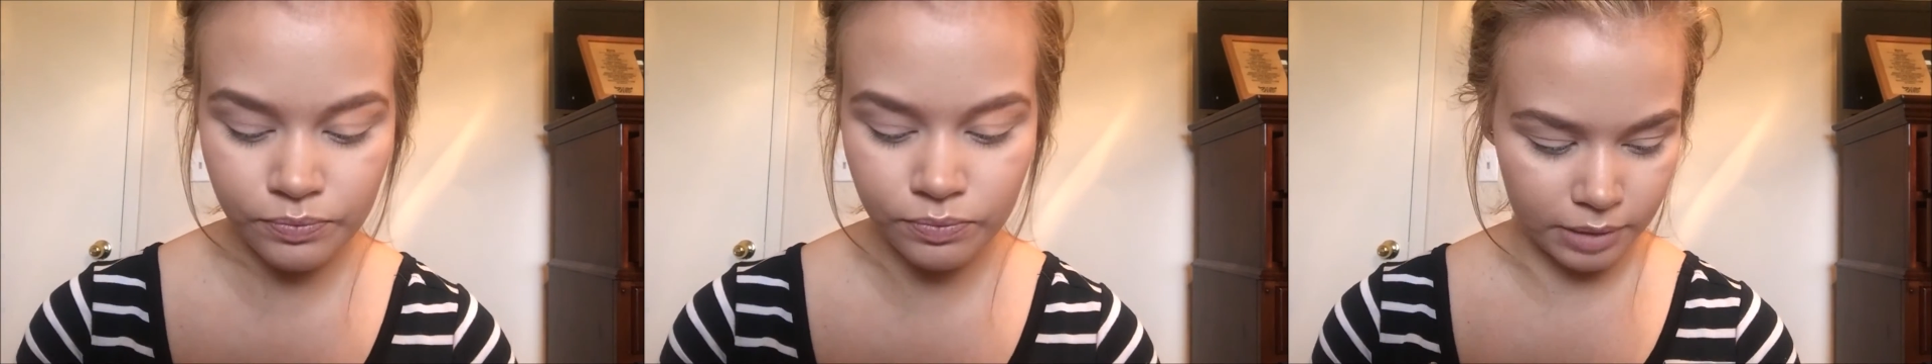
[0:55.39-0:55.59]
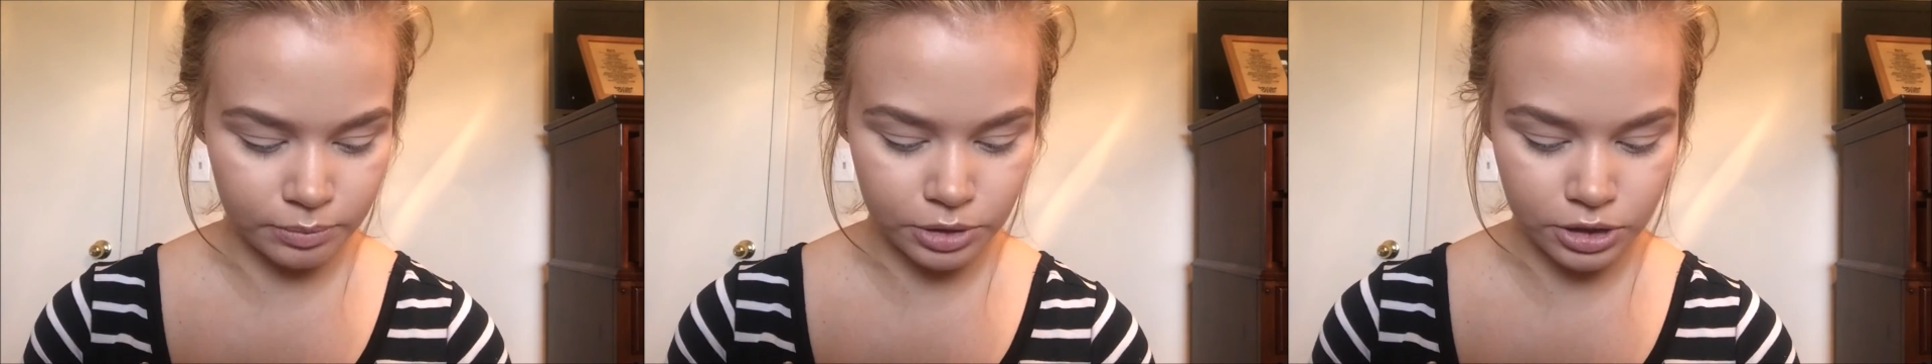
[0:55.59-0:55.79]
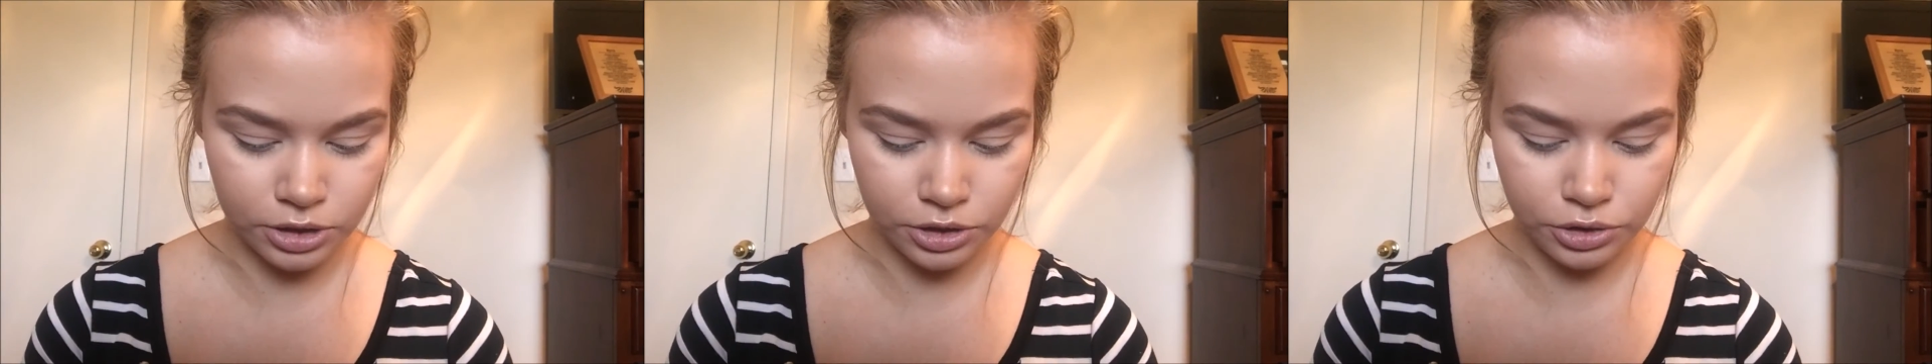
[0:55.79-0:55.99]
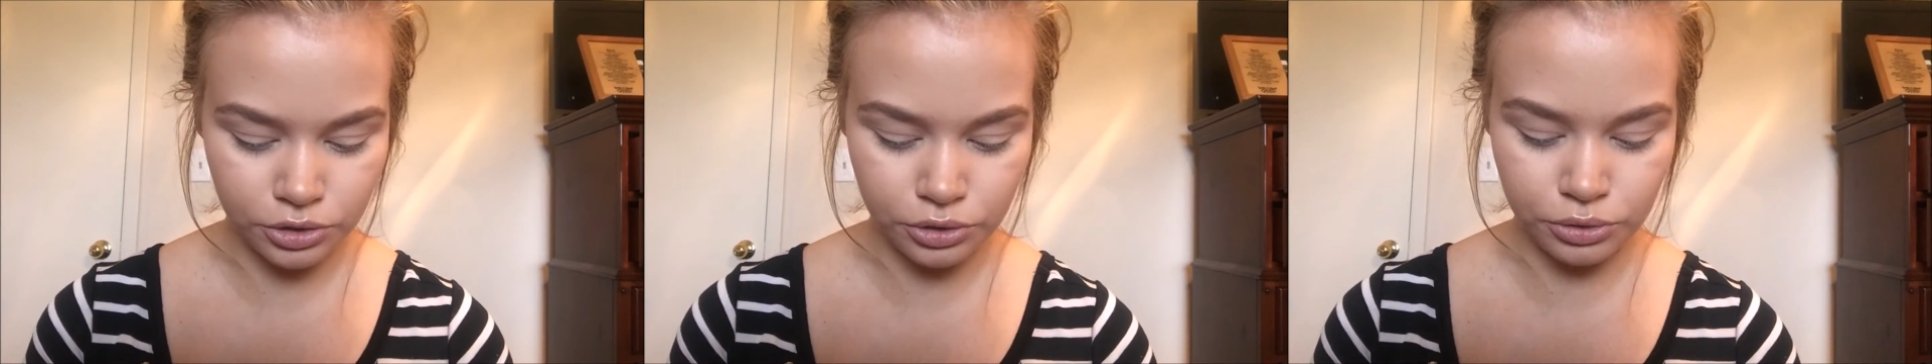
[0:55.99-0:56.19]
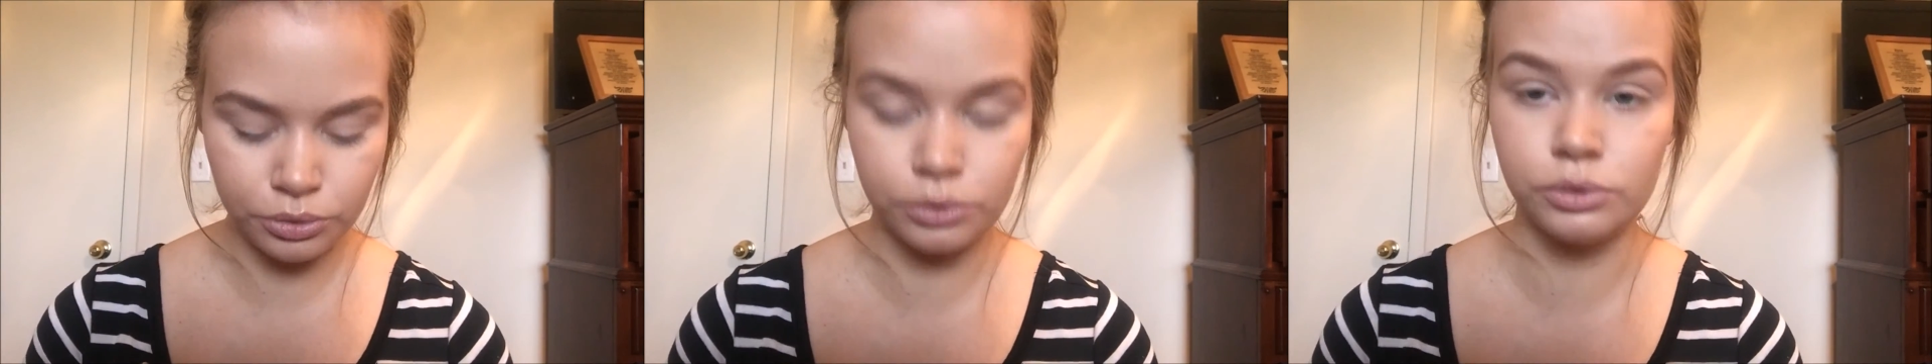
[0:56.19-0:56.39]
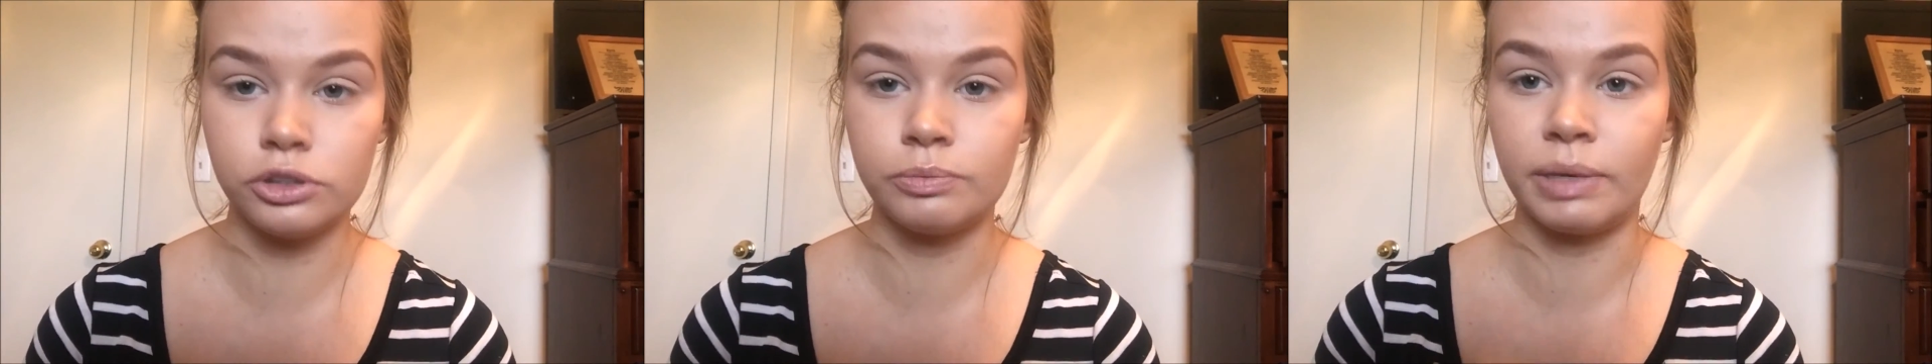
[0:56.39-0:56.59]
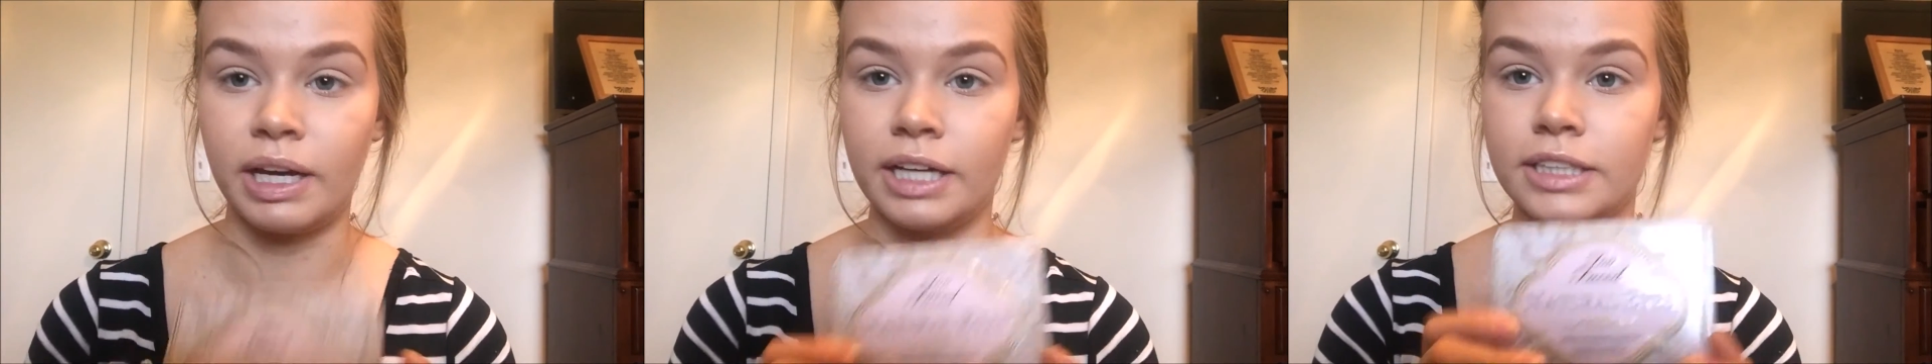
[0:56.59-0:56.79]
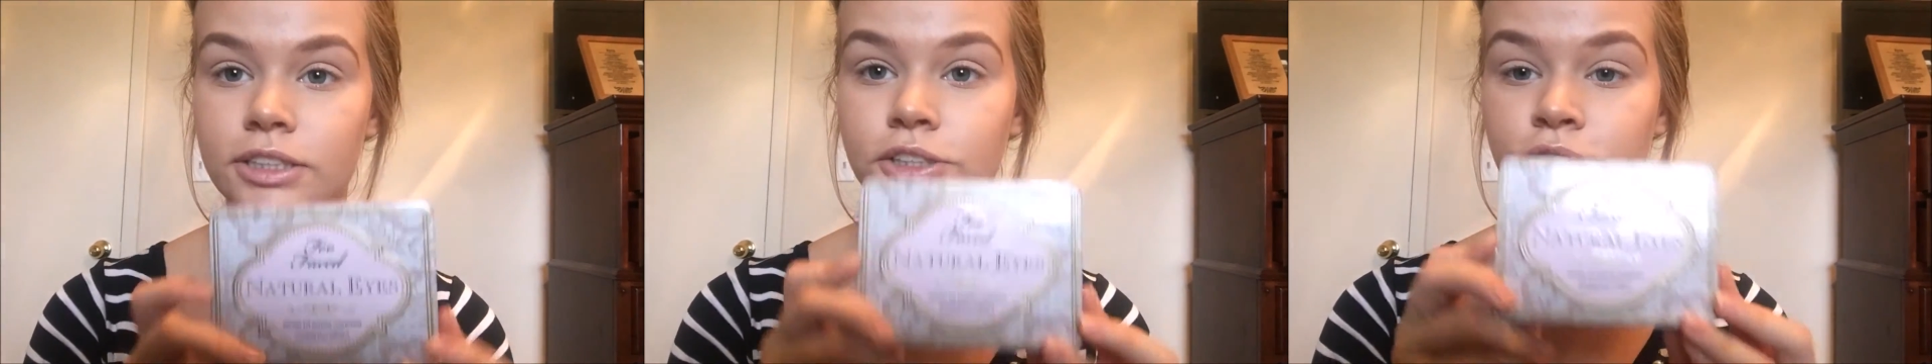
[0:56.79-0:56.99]
I'm going to use
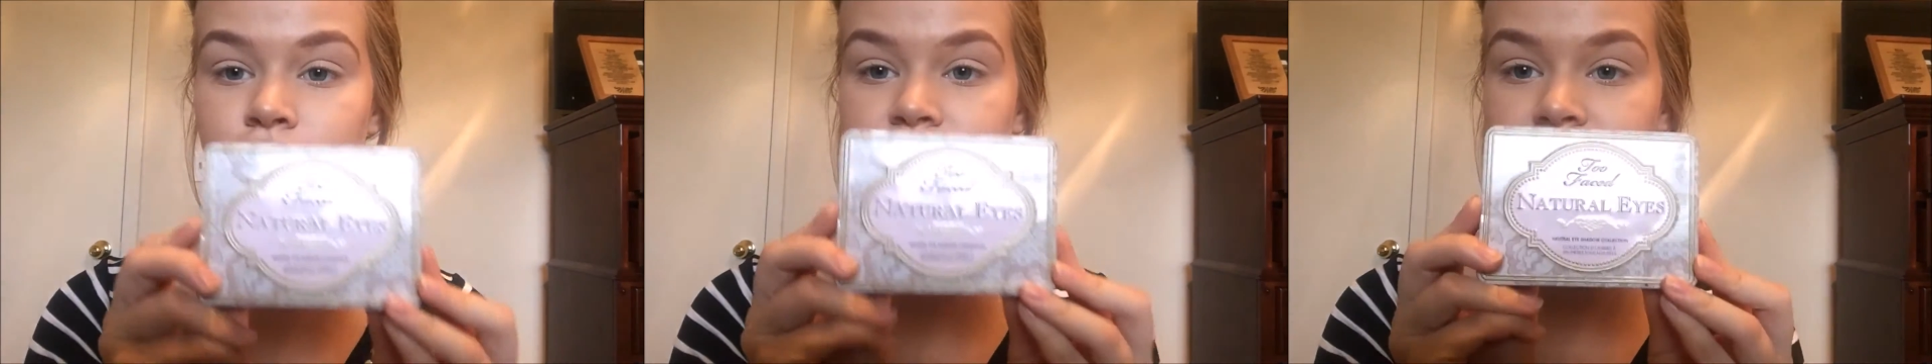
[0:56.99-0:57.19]
my Too